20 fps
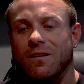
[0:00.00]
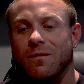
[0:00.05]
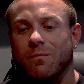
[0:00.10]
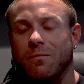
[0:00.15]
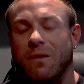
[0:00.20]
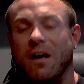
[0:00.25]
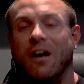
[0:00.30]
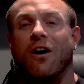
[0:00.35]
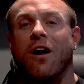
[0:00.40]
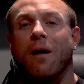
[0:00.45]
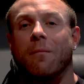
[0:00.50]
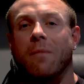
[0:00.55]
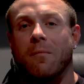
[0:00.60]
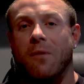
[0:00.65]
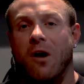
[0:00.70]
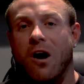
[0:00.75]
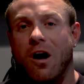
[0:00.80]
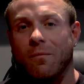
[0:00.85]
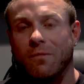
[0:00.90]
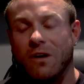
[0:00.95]
being around my
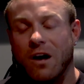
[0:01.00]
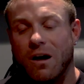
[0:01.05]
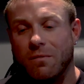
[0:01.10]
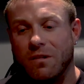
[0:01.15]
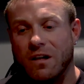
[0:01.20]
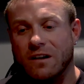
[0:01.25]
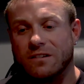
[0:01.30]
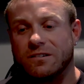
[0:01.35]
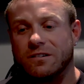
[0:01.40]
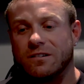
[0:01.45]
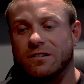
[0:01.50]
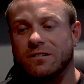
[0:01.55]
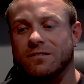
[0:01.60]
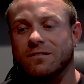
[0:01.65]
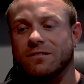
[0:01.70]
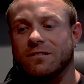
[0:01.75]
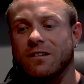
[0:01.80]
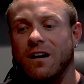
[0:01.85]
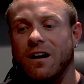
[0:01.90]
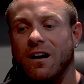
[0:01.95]
mom, God bless
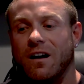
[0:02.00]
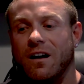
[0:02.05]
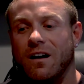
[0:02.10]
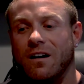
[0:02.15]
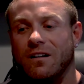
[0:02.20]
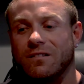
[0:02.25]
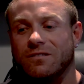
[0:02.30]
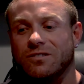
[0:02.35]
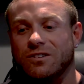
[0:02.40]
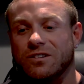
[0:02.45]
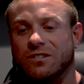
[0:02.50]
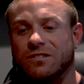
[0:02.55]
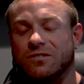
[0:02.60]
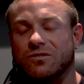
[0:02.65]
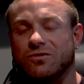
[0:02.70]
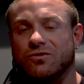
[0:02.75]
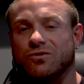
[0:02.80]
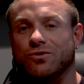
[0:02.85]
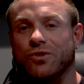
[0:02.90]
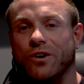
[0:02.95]
her,
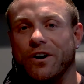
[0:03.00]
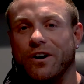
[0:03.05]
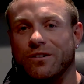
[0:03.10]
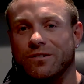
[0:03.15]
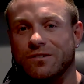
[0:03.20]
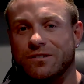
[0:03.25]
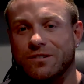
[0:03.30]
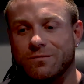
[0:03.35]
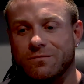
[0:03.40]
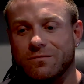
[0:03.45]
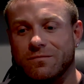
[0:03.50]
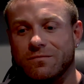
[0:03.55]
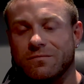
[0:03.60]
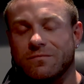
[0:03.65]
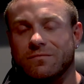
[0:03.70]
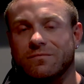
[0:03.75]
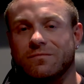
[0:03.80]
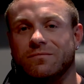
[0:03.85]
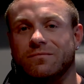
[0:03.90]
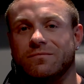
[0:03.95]
just triggered
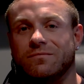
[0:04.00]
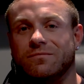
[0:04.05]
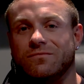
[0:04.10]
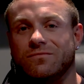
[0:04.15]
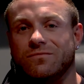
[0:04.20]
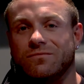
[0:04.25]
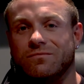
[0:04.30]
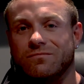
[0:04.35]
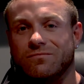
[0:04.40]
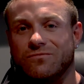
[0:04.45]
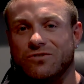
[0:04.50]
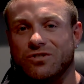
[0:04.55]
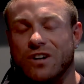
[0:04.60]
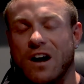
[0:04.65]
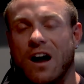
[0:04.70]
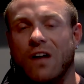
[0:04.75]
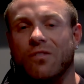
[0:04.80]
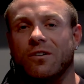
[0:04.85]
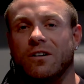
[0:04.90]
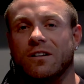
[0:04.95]
some
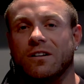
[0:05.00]
childhood